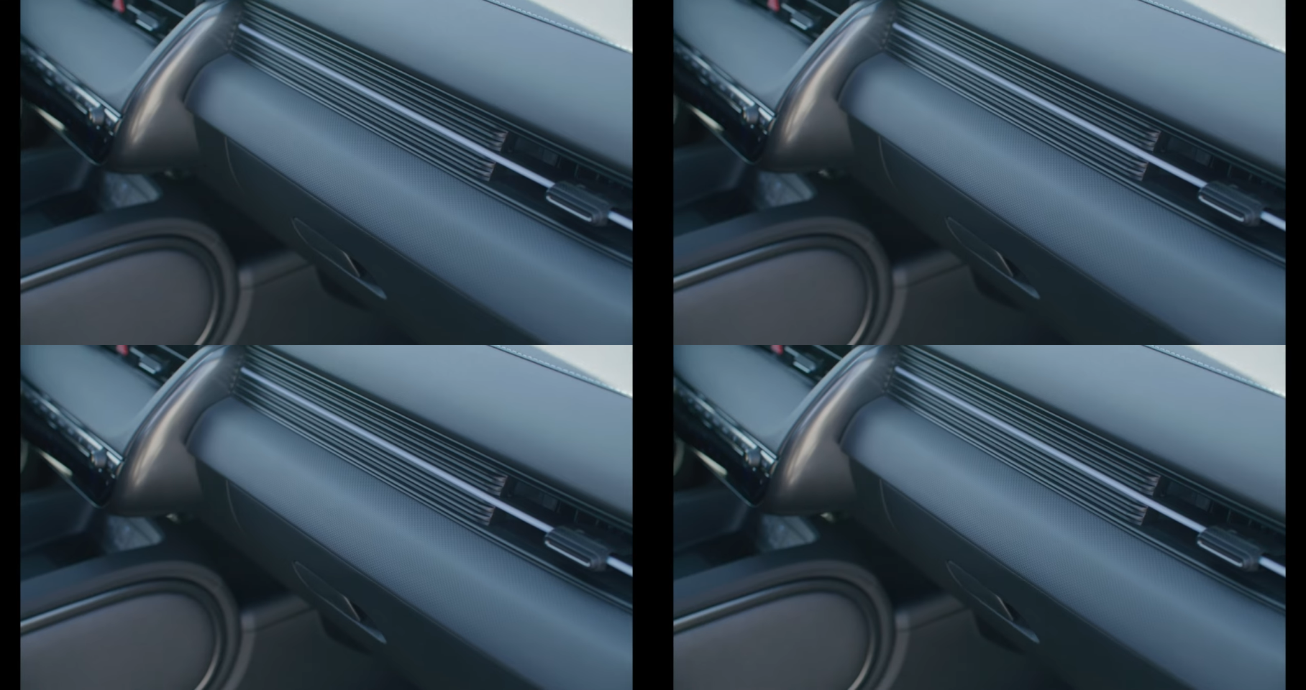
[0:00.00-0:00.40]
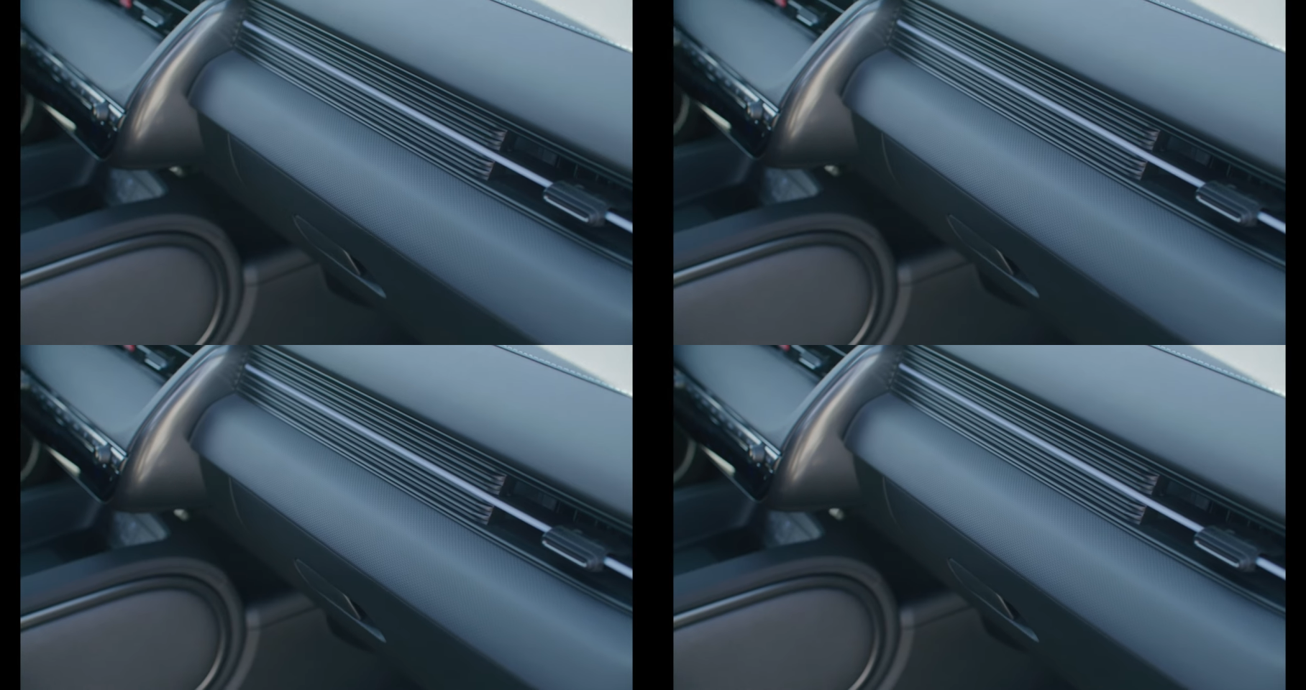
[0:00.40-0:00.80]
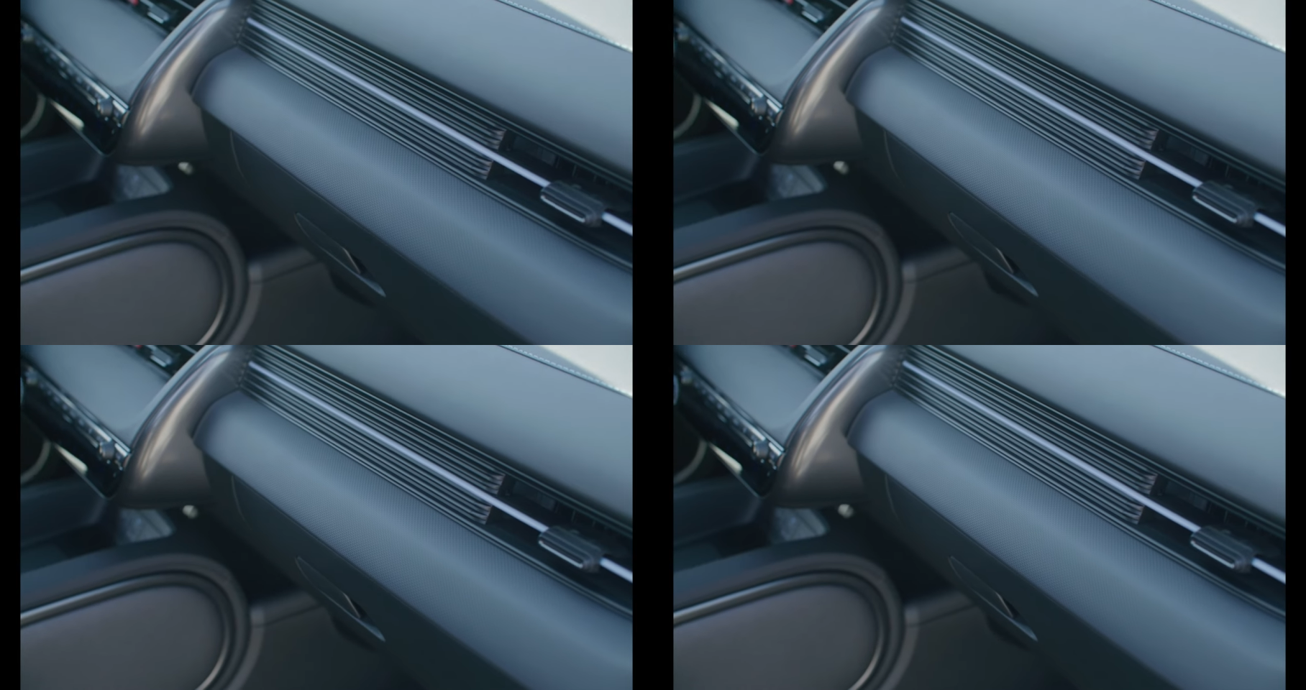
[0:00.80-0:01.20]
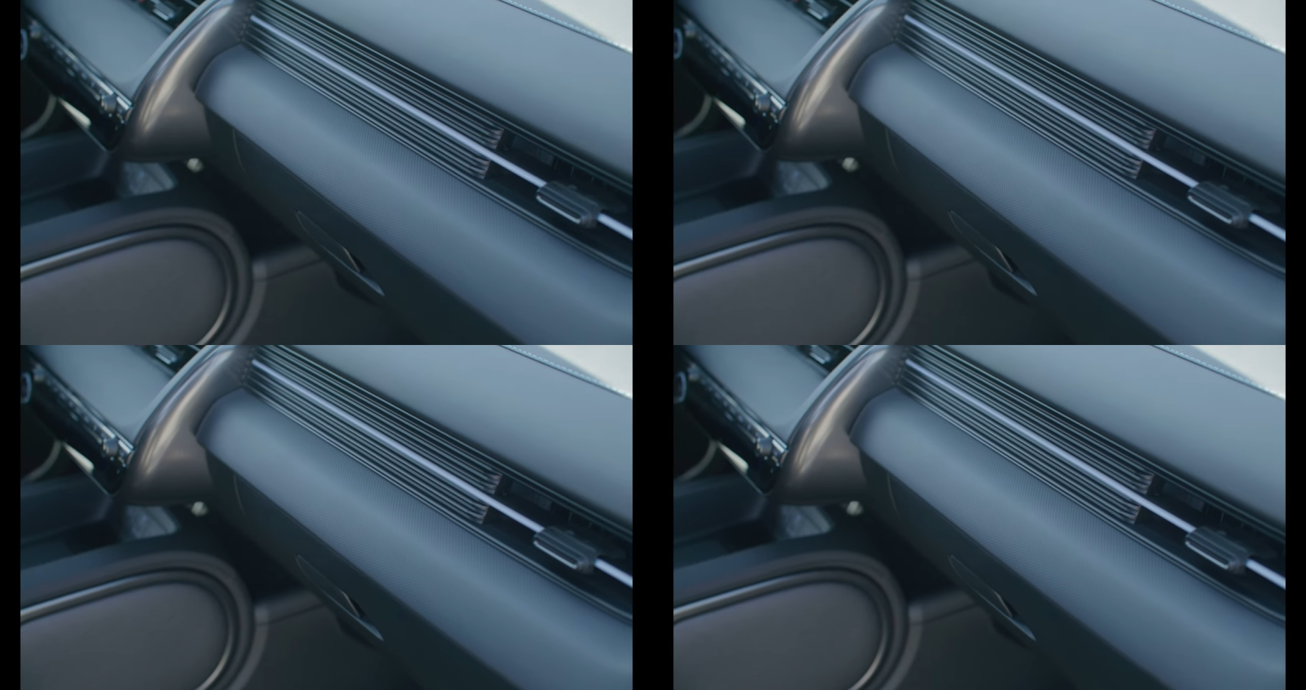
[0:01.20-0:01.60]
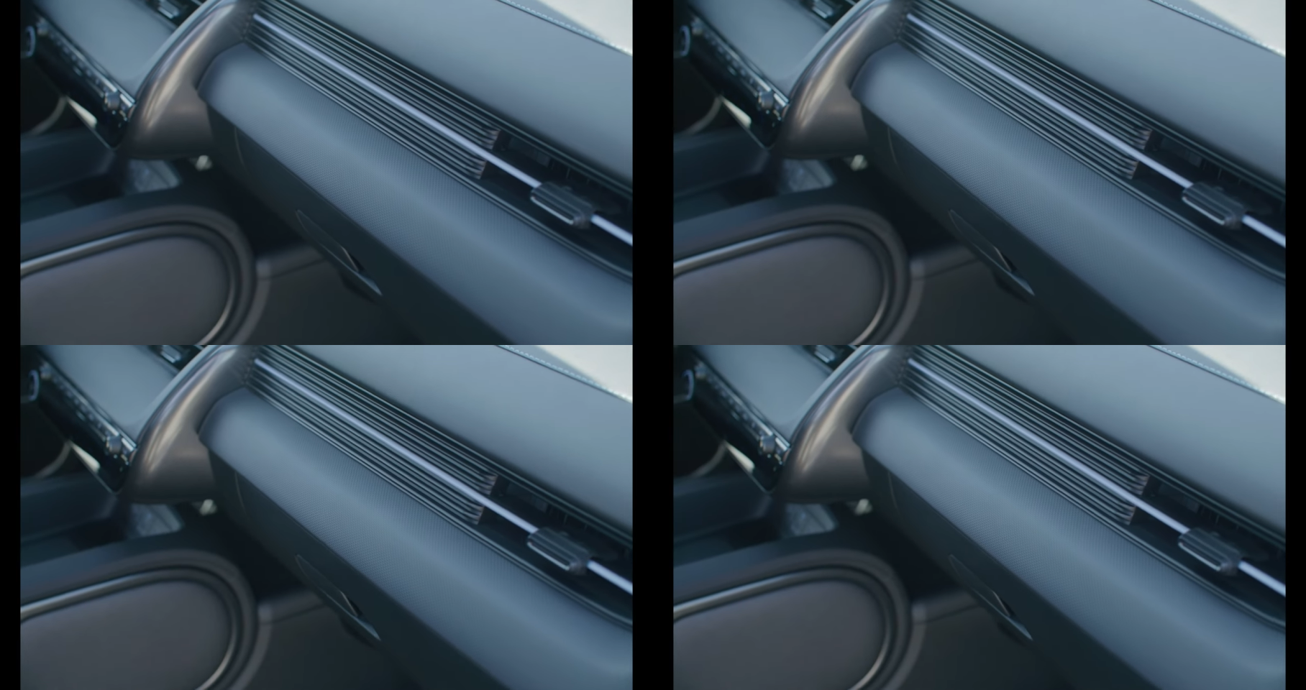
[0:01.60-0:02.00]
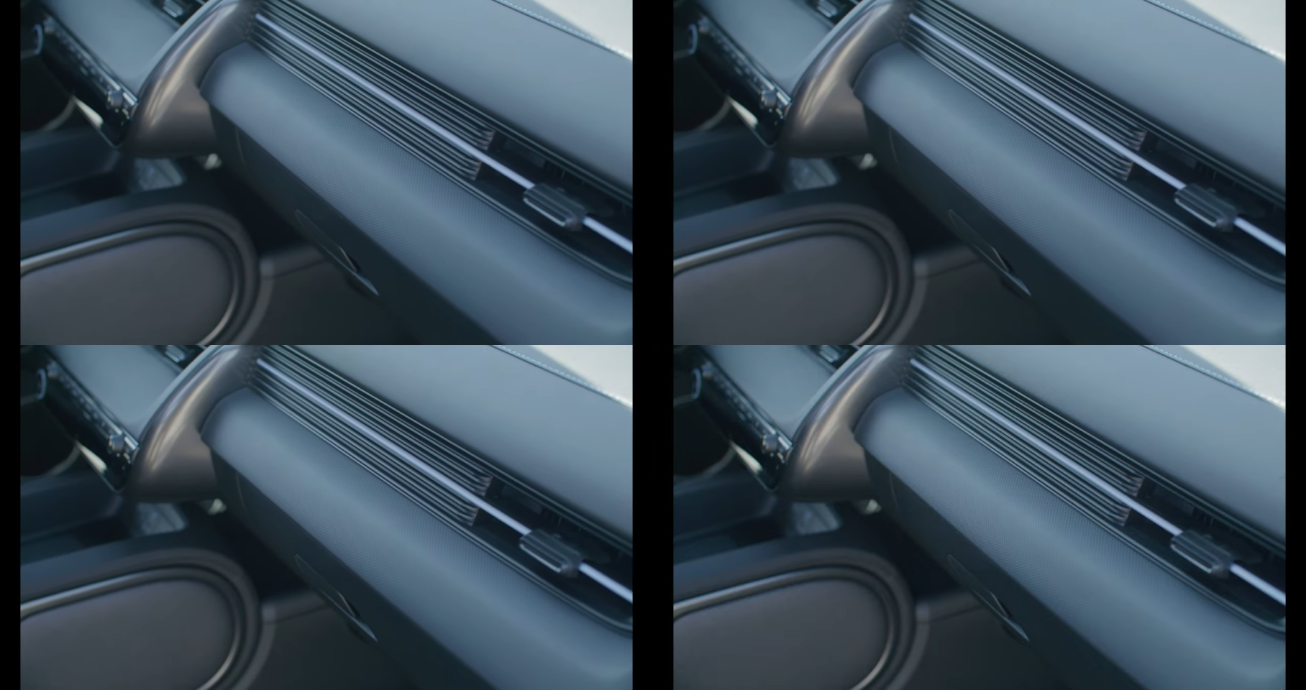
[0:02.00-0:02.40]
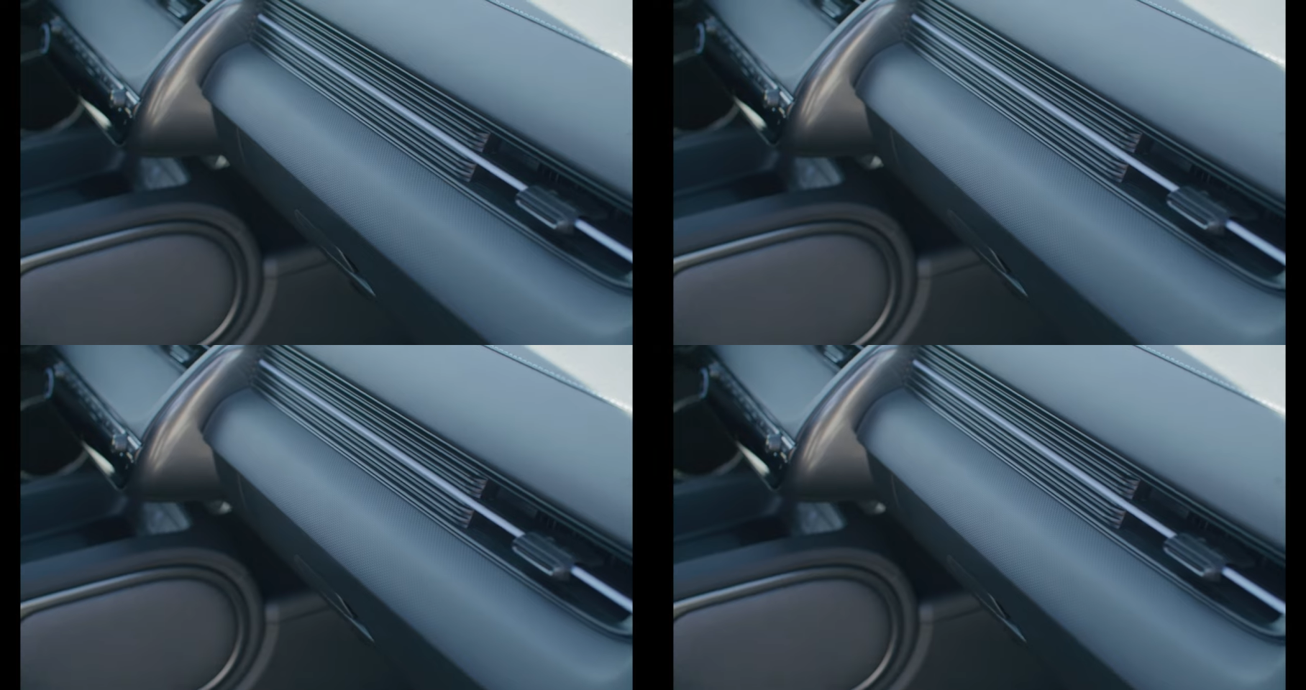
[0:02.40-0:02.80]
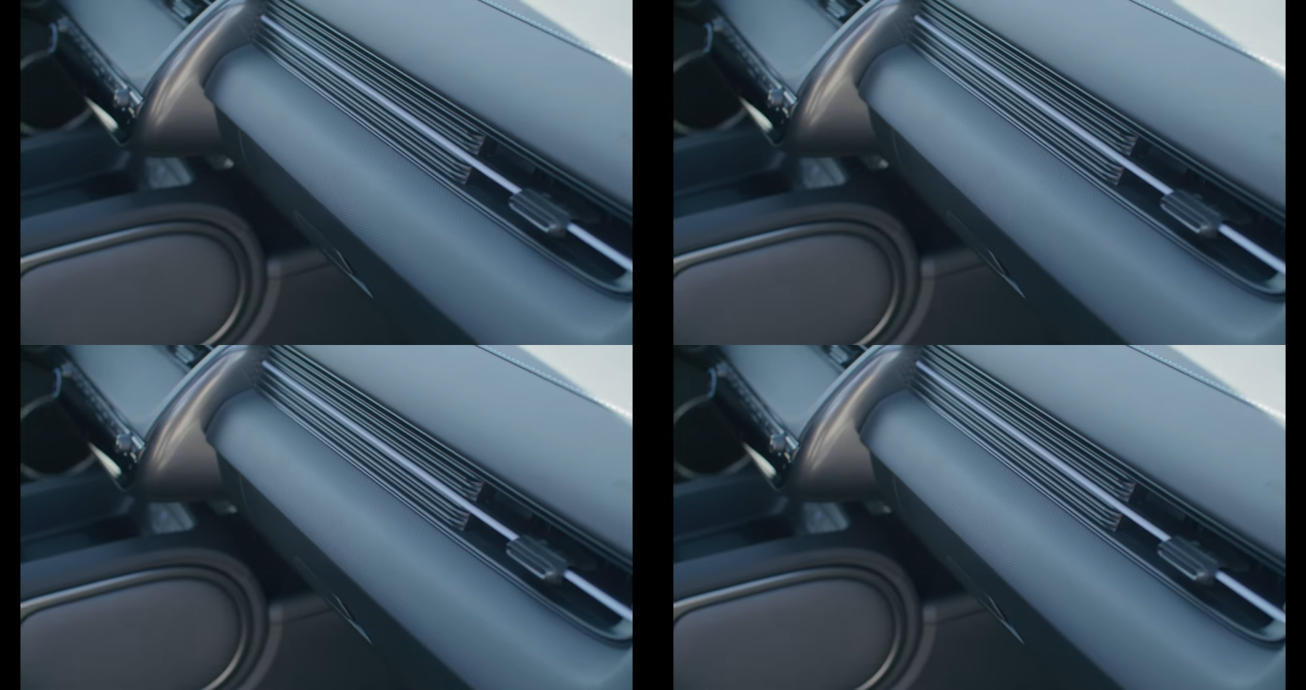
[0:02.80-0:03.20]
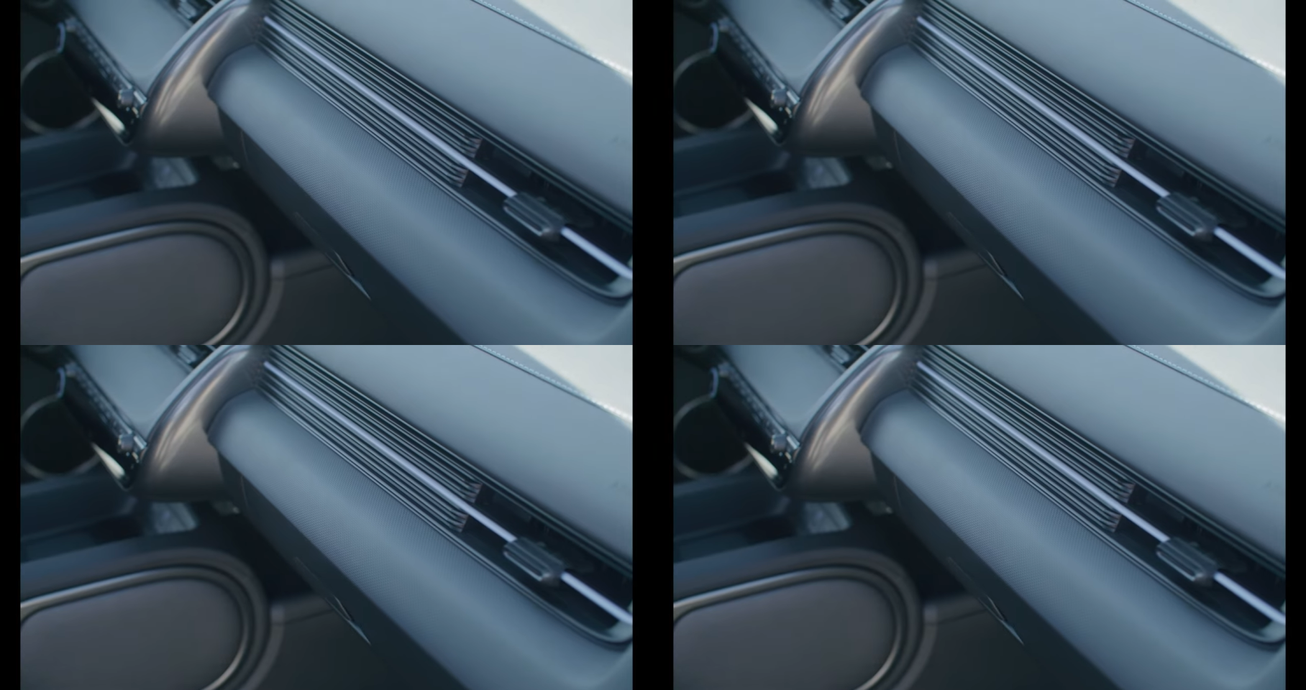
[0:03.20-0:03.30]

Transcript: Nobody's mouth can be seen.